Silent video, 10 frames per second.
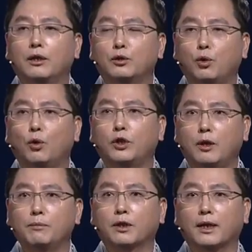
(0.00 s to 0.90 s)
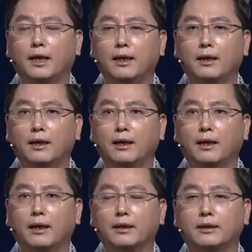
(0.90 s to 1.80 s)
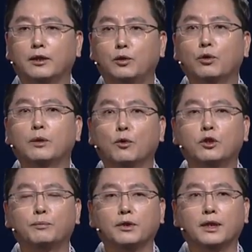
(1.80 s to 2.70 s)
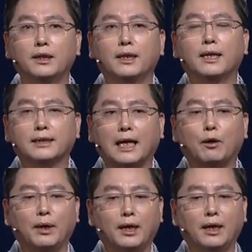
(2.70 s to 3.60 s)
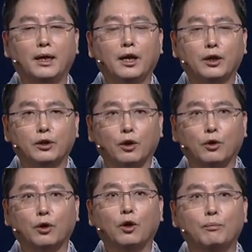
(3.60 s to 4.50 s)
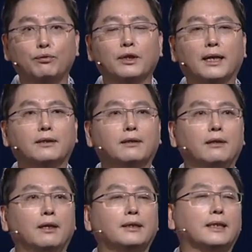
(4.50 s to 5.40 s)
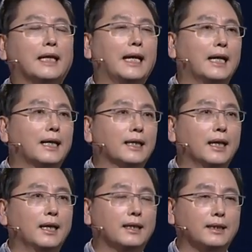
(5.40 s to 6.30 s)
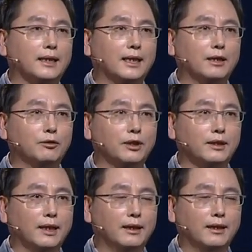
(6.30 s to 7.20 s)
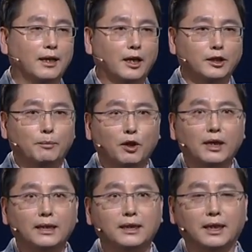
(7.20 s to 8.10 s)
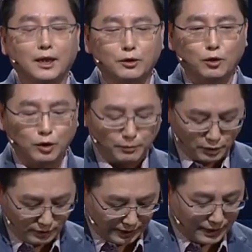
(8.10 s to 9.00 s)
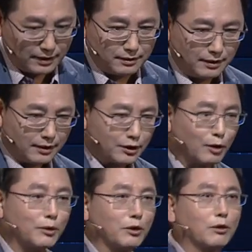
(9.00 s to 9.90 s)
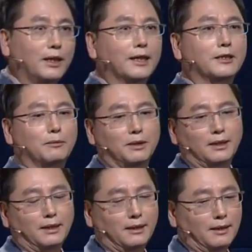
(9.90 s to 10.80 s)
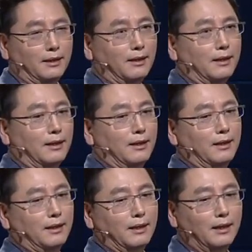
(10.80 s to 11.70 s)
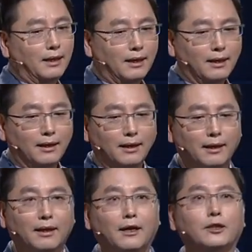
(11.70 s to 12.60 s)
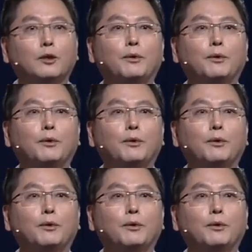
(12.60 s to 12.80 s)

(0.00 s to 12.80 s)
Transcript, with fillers: the a collaboration or super cooperation is possible. So we already see the early versions of the collaboration in different parts of the society. So let me give you a